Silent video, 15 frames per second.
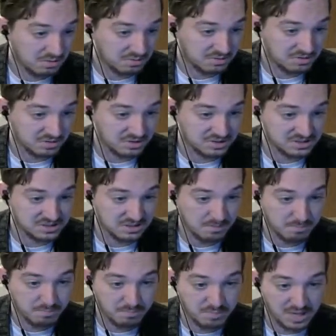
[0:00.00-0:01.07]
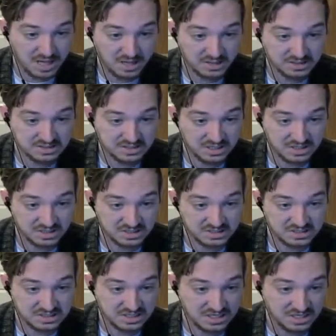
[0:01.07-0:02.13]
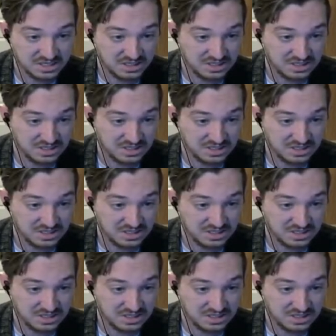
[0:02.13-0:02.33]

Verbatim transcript: goodness, the balance on this thing